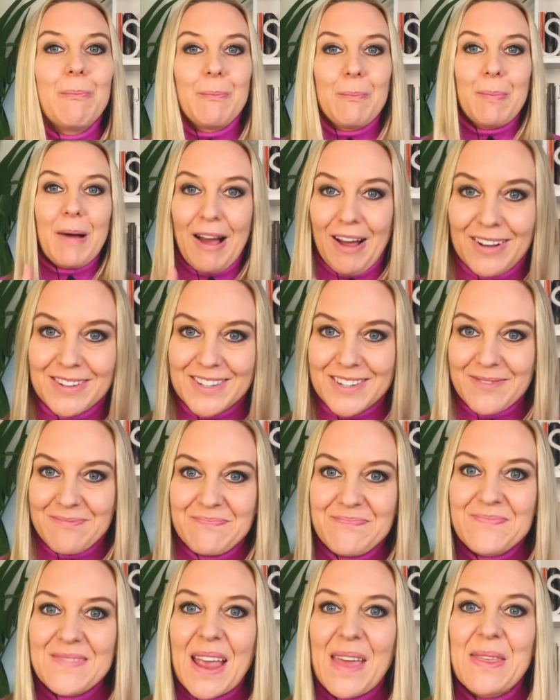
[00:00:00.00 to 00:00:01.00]
But
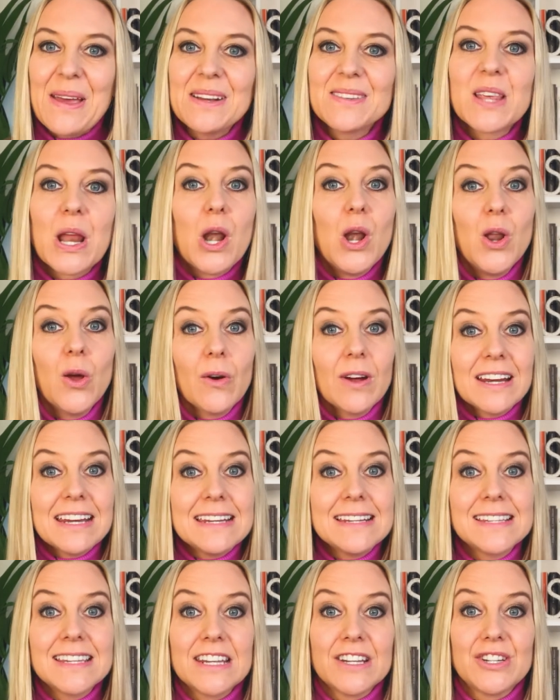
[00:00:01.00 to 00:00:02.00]
that's a lot
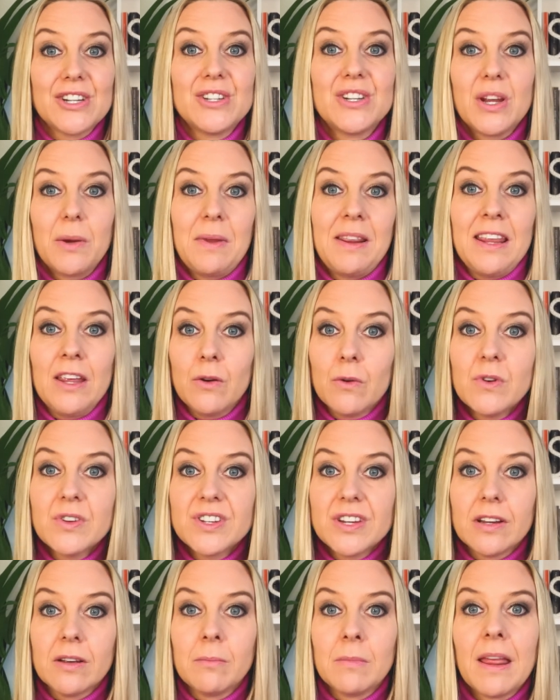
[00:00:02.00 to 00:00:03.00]
easier to do in the
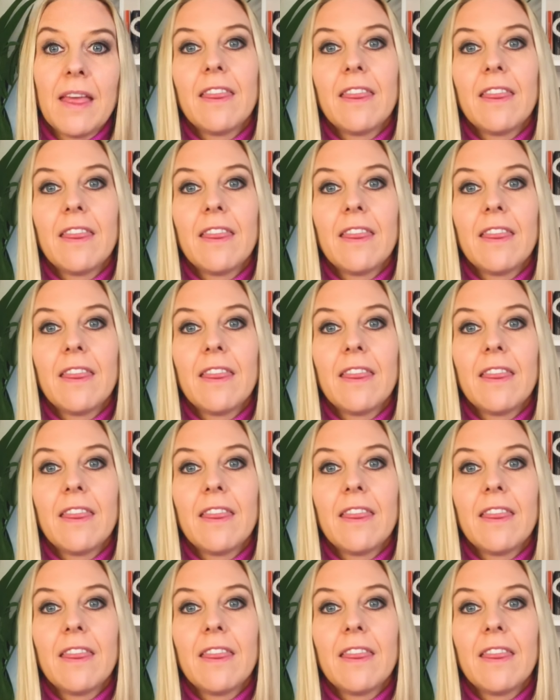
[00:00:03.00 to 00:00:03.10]
autumn